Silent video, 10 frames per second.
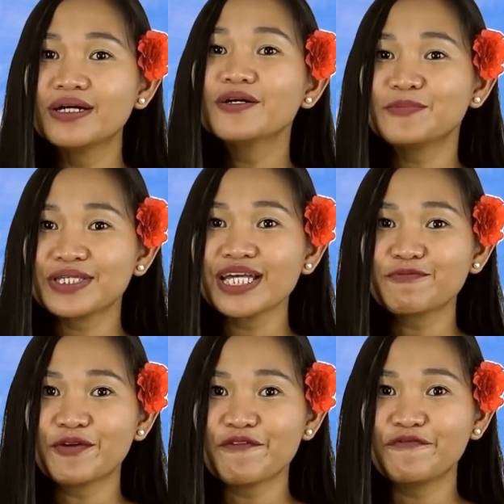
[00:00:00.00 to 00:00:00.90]
obsessed
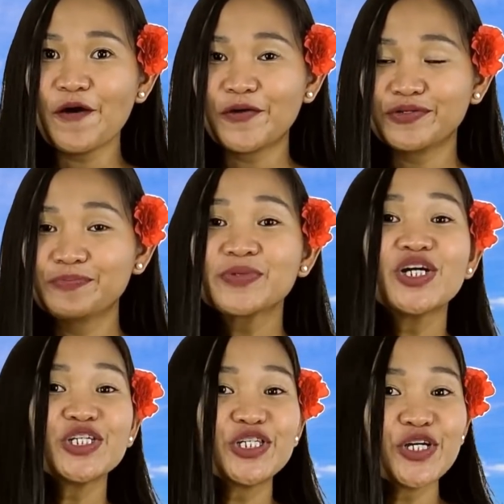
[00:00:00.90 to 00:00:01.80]
with her phone,
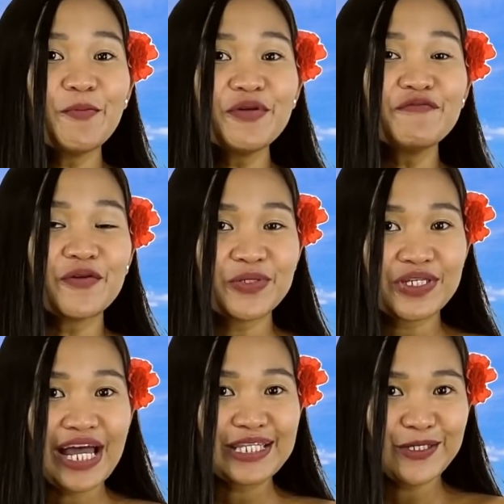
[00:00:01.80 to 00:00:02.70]
jumping from
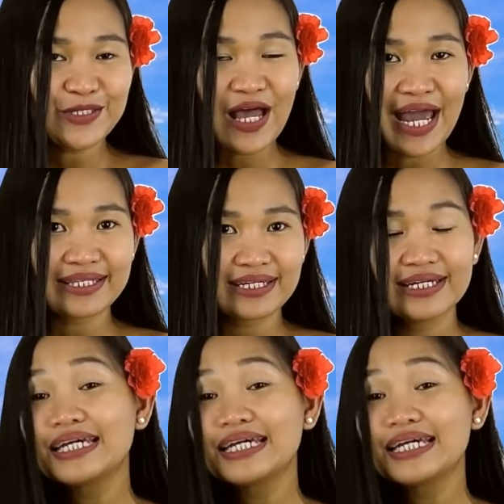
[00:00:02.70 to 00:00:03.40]
site to site,